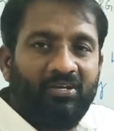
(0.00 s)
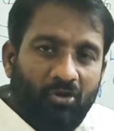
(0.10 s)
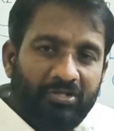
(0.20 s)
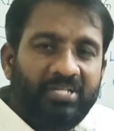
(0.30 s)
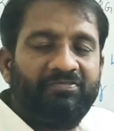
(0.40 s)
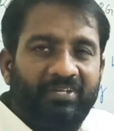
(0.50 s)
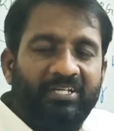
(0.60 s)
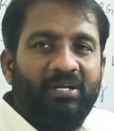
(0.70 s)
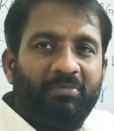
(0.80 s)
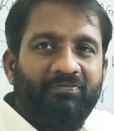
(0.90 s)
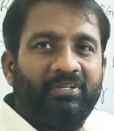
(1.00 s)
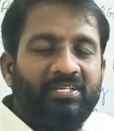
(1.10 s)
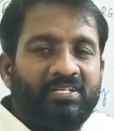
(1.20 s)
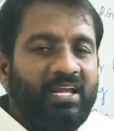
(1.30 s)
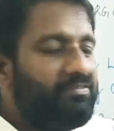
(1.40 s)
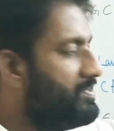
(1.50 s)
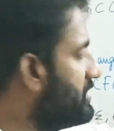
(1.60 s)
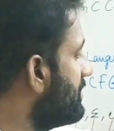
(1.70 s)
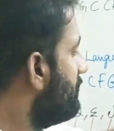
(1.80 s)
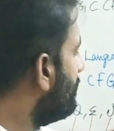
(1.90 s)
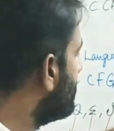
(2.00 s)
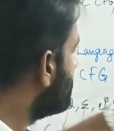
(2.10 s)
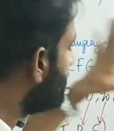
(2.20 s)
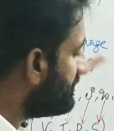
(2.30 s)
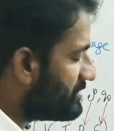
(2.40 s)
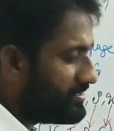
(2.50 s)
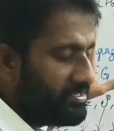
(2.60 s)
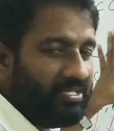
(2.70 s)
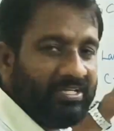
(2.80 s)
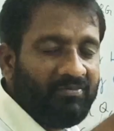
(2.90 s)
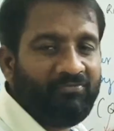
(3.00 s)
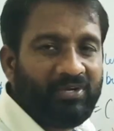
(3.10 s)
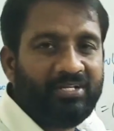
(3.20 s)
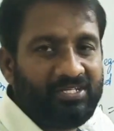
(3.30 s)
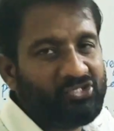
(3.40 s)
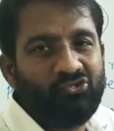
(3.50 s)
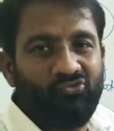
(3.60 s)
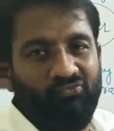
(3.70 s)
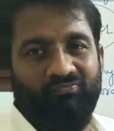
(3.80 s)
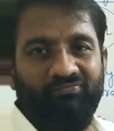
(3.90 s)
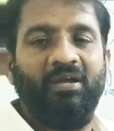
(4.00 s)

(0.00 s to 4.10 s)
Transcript: context-free grammar for this language, then you can say this theorem 1 is true,